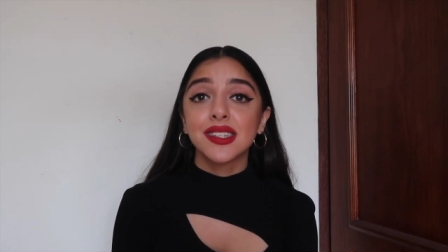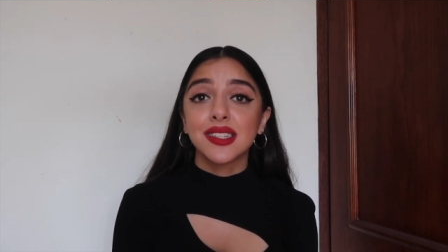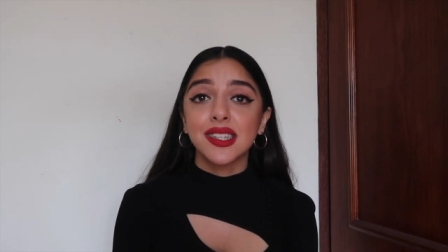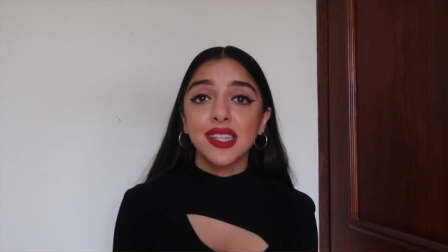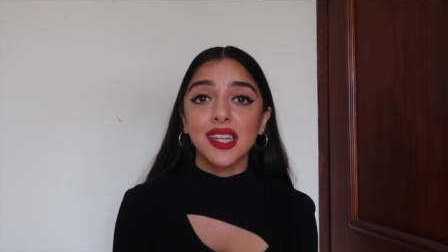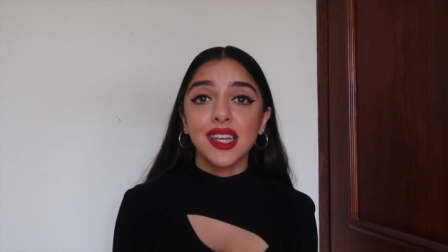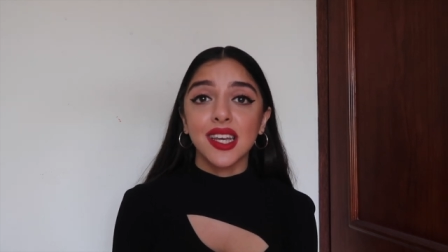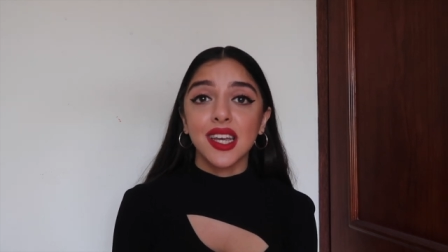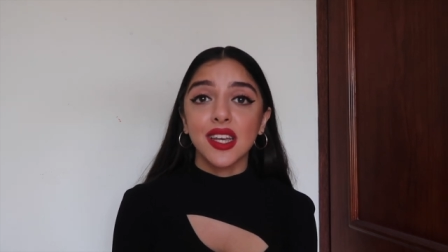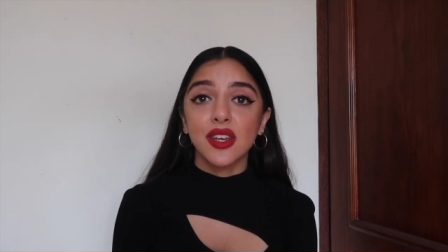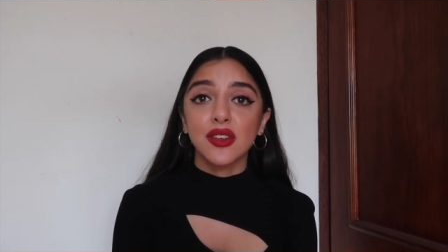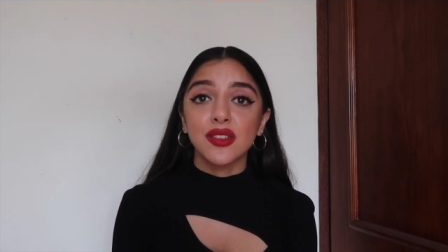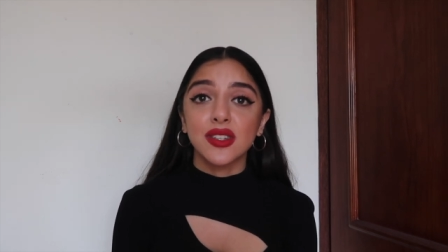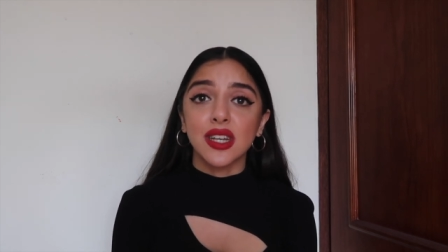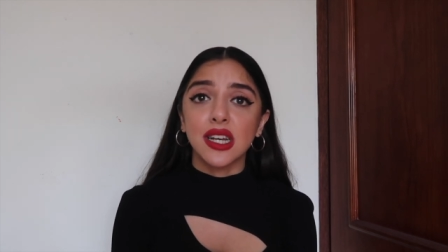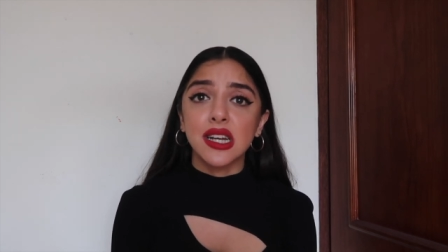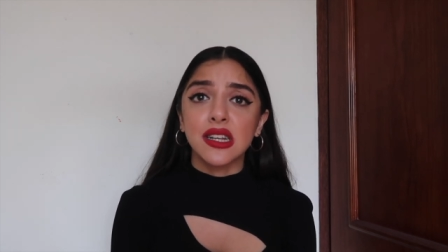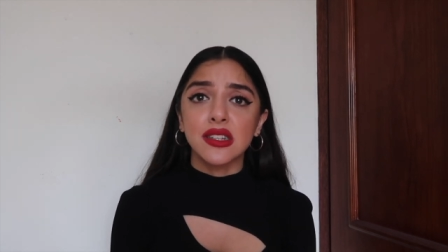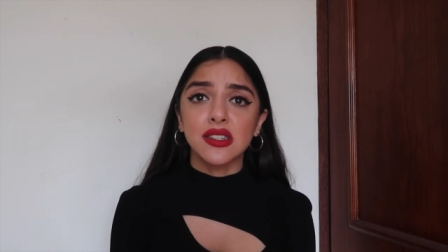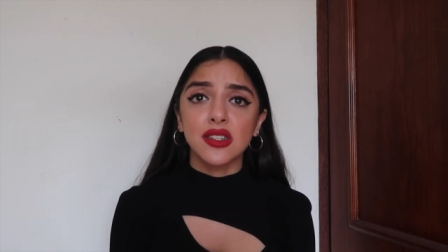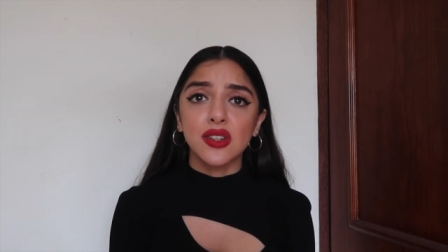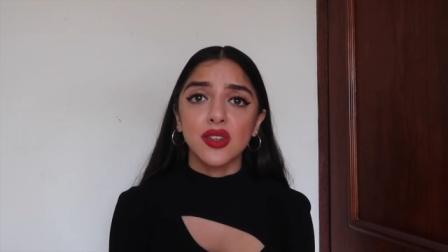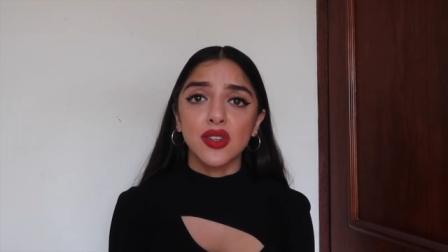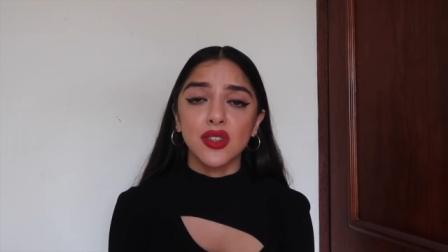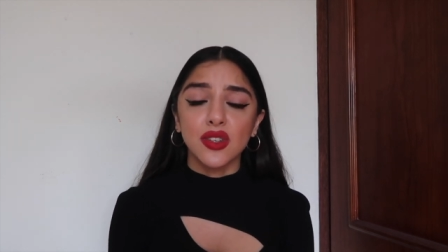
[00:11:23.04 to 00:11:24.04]
sitting at your
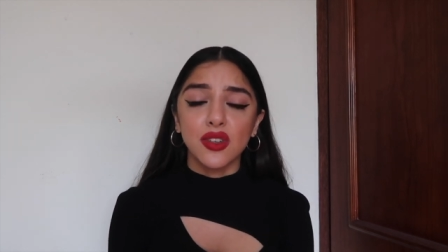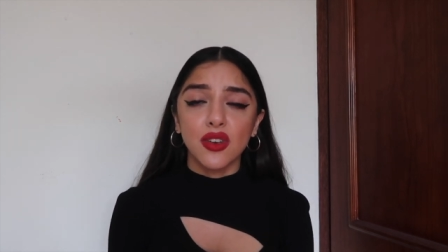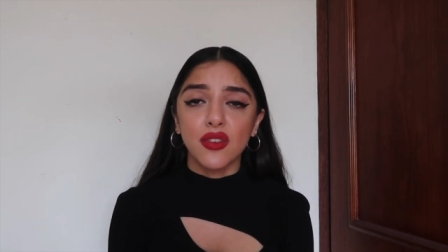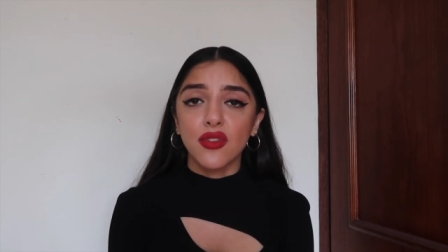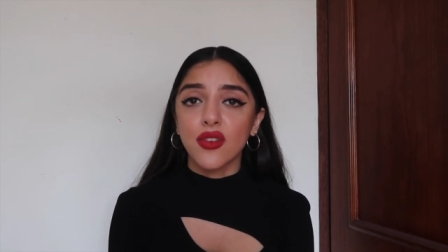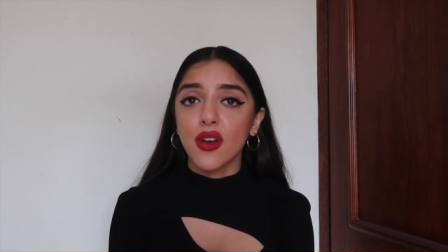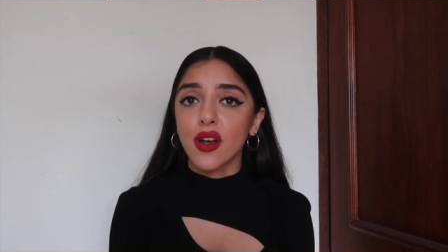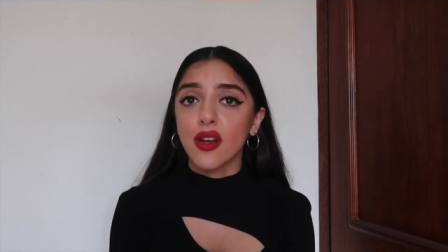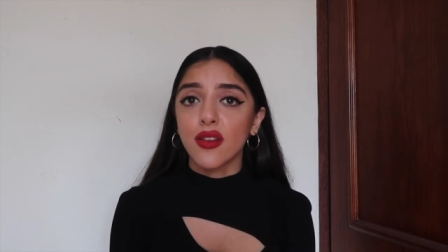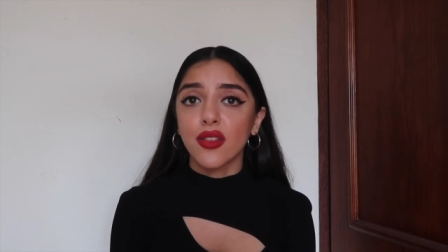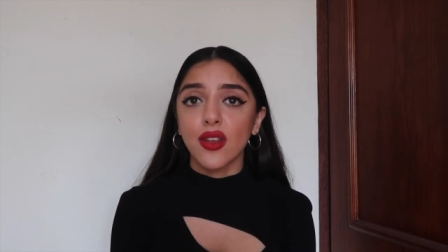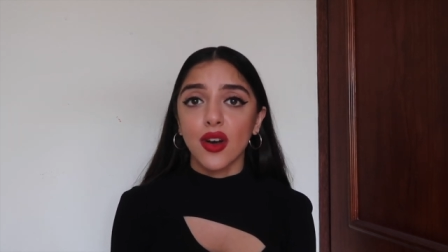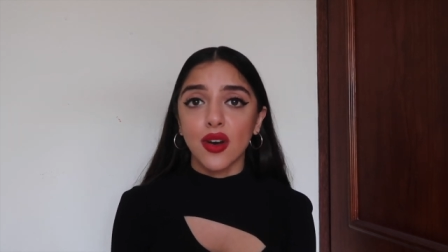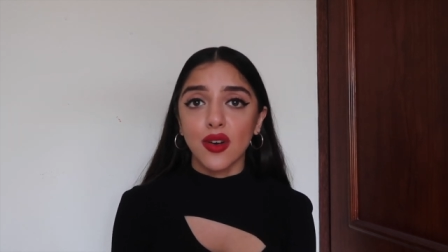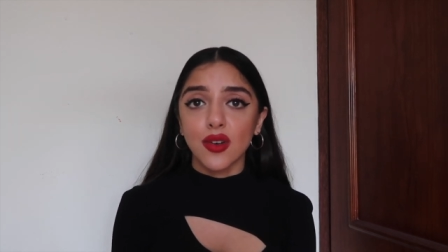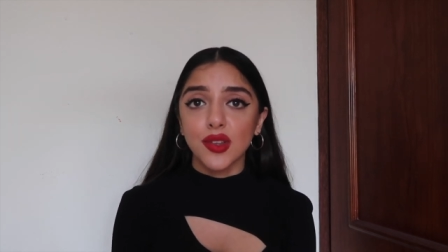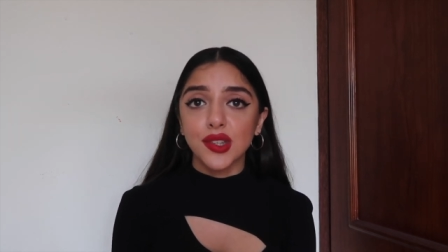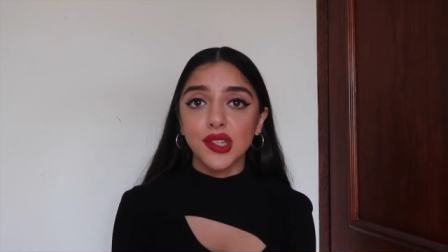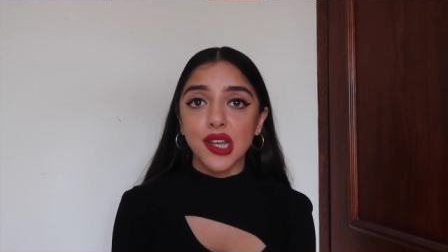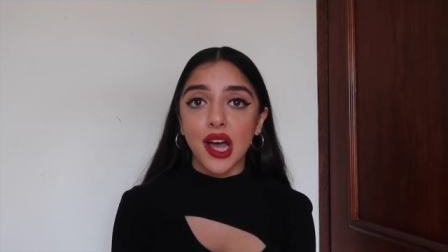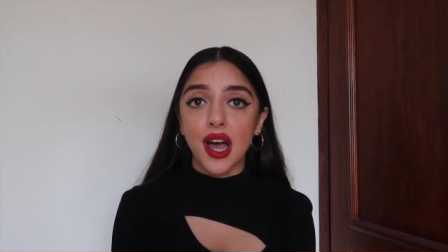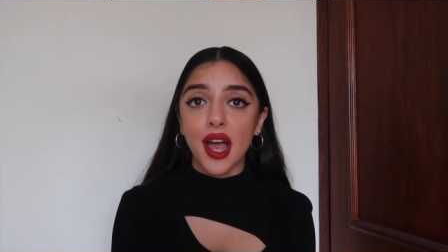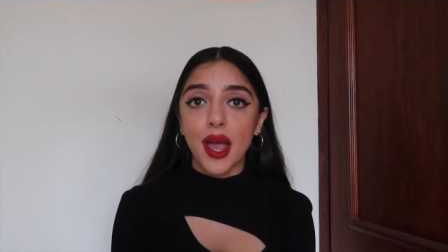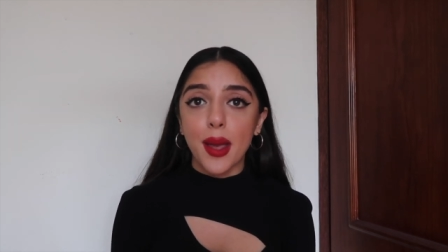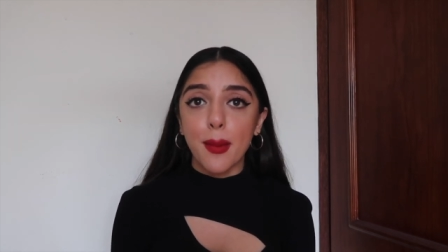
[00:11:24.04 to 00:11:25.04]
desk on your phone the whole
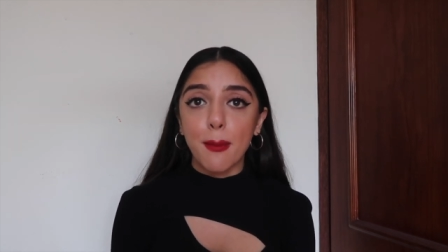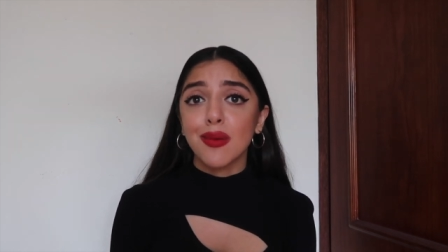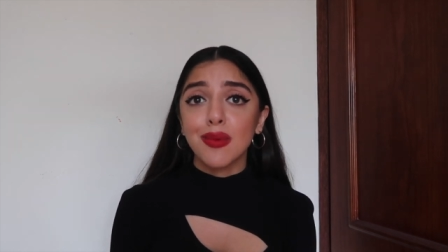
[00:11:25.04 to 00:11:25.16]
time.